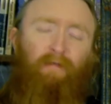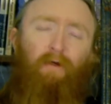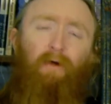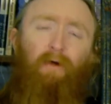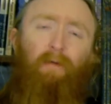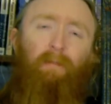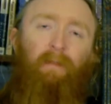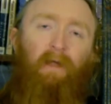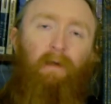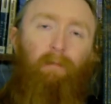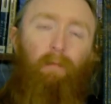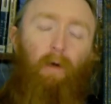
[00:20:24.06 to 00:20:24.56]

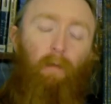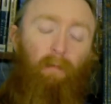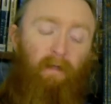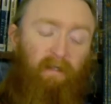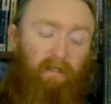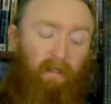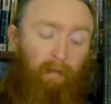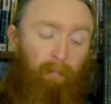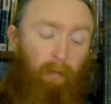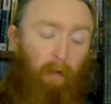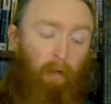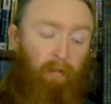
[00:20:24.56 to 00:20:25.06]
It took me a
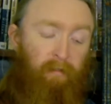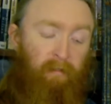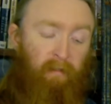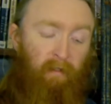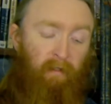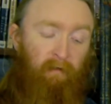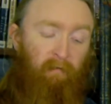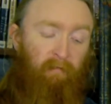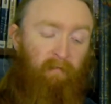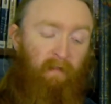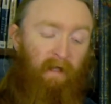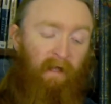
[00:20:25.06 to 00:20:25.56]
moment to
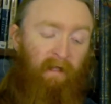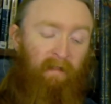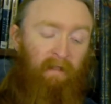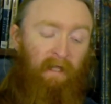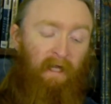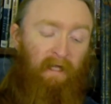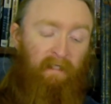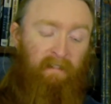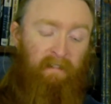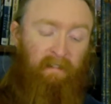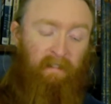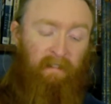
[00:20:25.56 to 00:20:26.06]
puzzle out
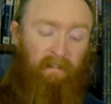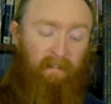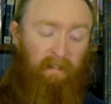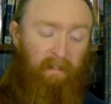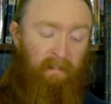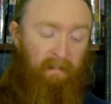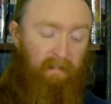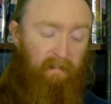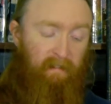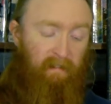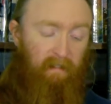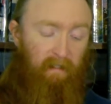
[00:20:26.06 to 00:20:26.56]
that last
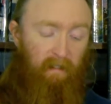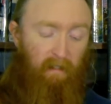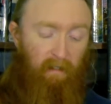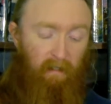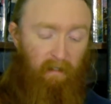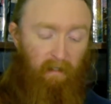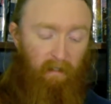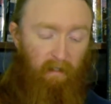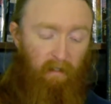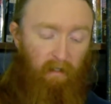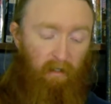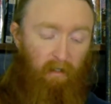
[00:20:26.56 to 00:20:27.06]
sentence.
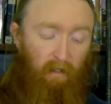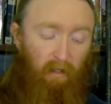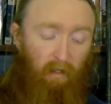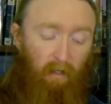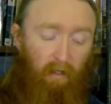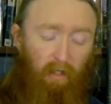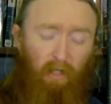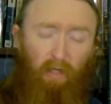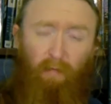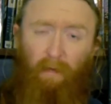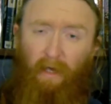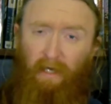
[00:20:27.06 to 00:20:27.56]

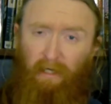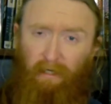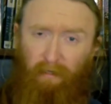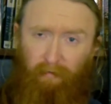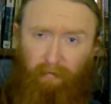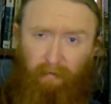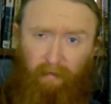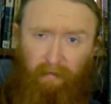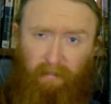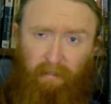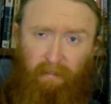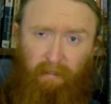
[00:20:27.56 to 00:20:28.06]
You mean
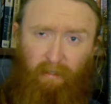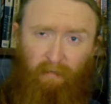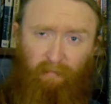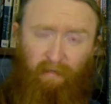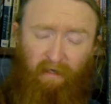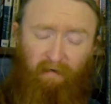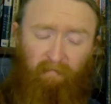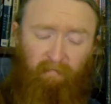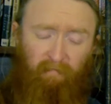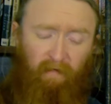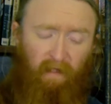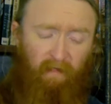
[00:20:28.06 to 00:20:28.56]
you're going to
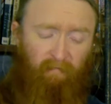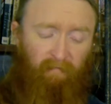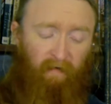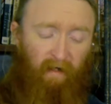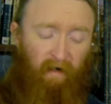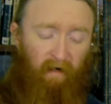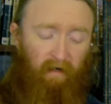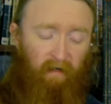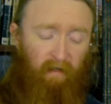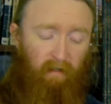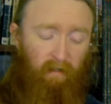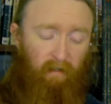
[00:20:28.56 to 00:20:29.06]
do me a
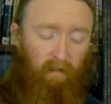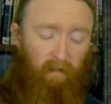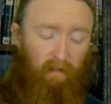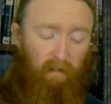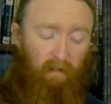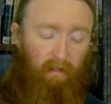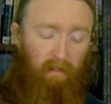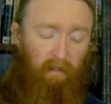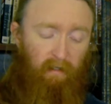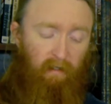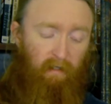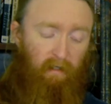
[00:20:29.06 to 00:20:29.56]
favour?
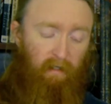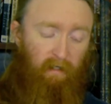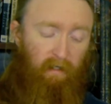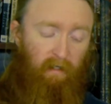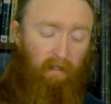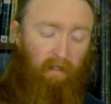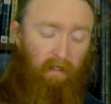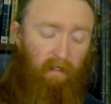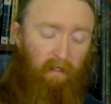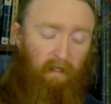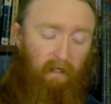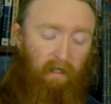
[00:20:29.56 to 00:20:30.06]

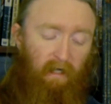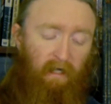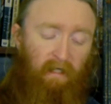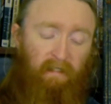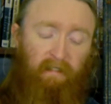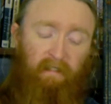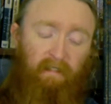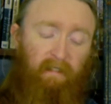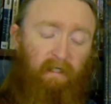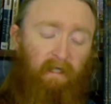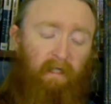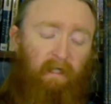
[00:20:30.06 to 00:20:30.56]

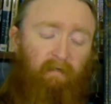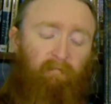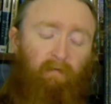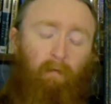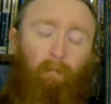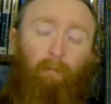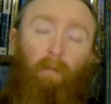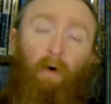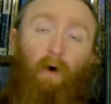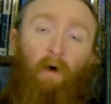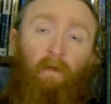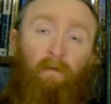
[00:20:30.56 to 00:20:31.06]
He didn't
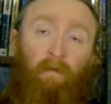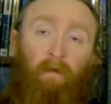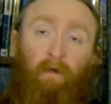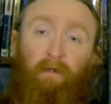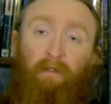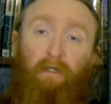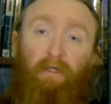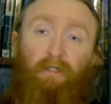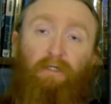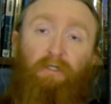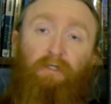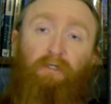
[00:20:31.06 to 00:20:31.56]
even
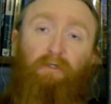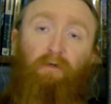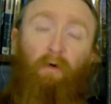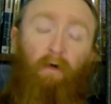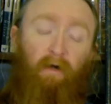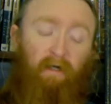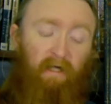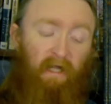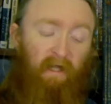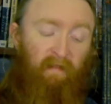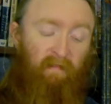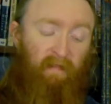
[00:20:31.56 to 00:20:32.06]
bother to
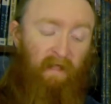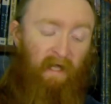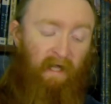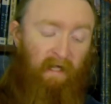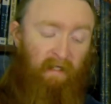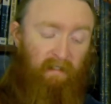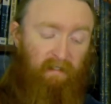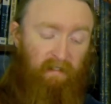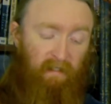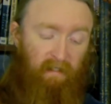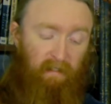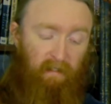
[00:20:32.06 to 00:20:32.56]
snort at
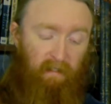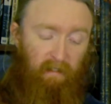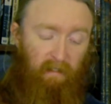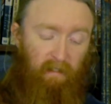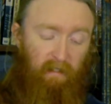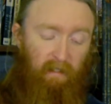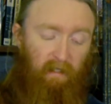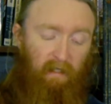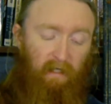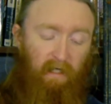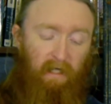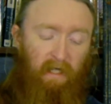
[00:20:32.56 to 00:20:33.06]
that.
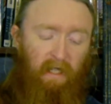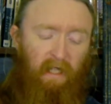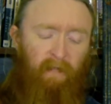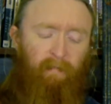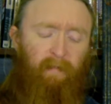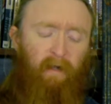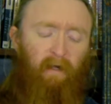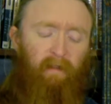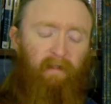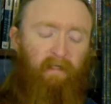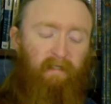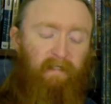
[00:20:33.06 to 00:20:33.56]

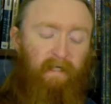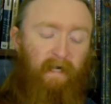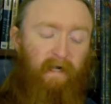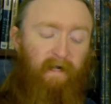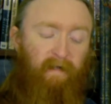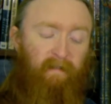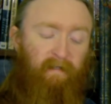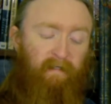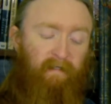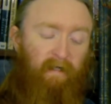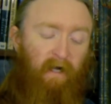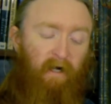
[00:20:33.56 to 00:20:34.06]
He merely
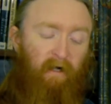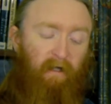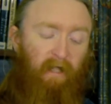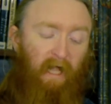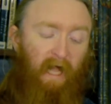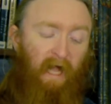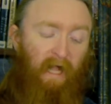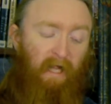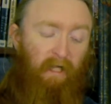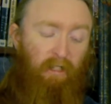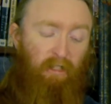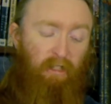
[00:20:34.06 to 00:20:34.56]
turned the
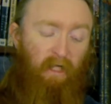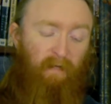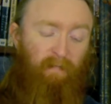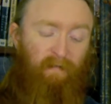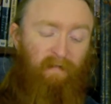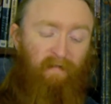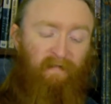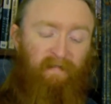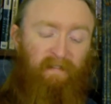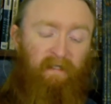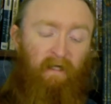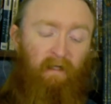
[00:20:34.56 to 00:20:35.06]
dark eye
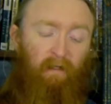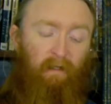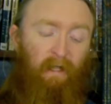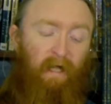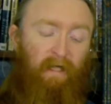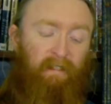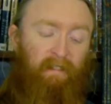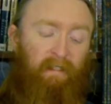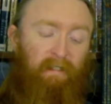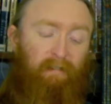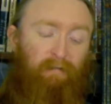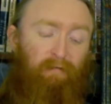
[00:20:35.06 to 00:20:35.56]
shapes of the
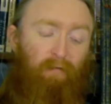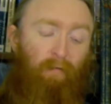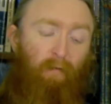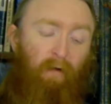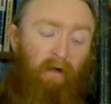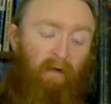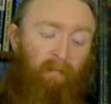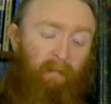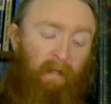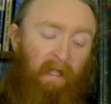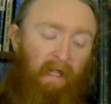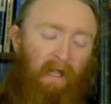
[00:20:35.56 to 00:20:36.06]
sunglasses
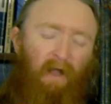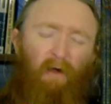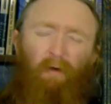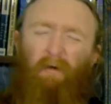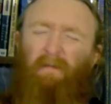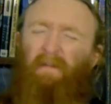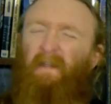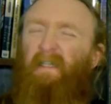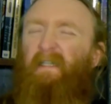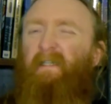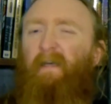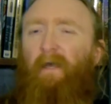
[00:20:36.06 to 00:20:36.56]
toward me
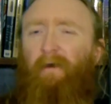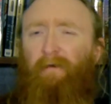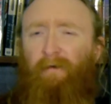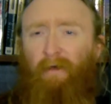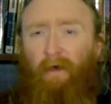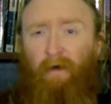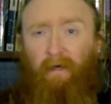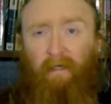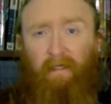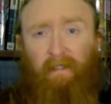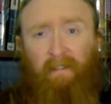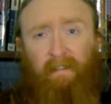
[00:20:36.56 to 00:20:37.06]
with a
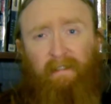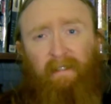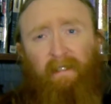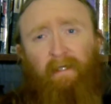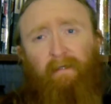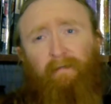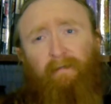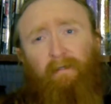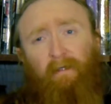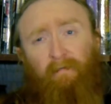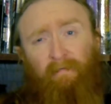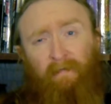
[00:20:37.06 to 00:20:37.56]
sardonic
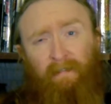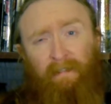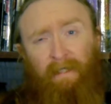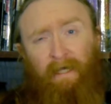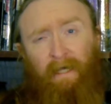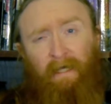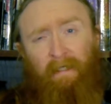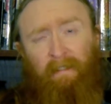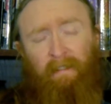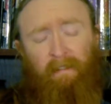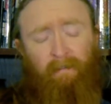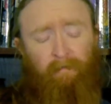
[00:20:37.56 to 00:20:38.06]
tilt of
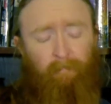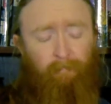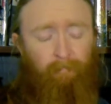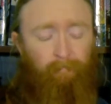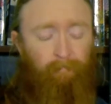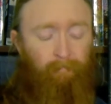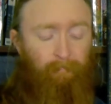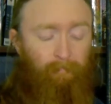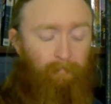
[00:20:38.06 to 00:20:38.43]
his head.